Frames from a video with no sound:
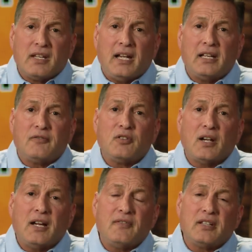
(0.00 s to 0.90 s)
And if you're
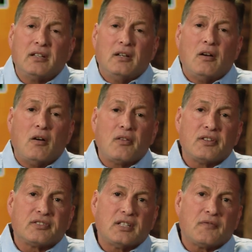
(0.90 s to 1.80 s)
having all
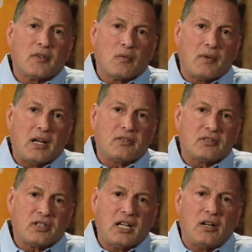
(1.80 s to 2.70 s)
this stuff around a
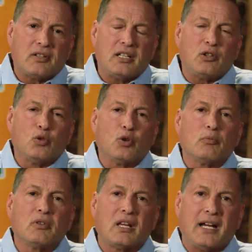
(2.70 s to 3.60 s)
child and it
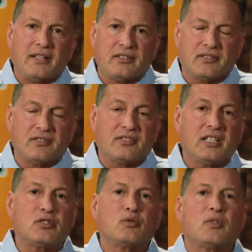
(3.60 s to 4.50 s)
normalizes and
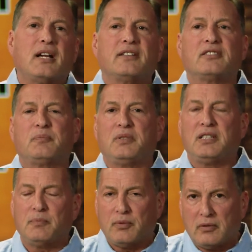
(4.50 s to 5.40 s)
sexualizes
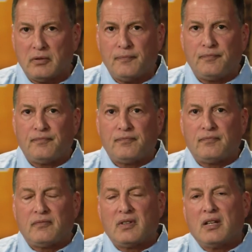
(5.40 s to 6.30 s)
people,
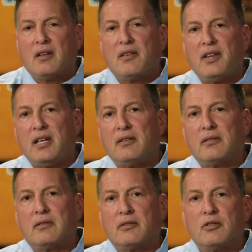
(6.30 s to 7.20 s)

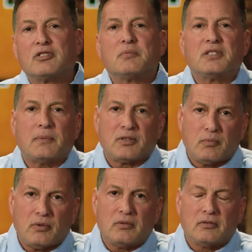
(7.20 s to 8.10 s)
then they're
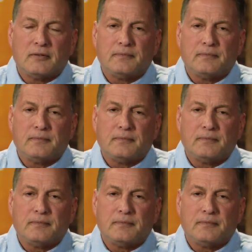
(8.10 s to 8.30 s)
susceptible.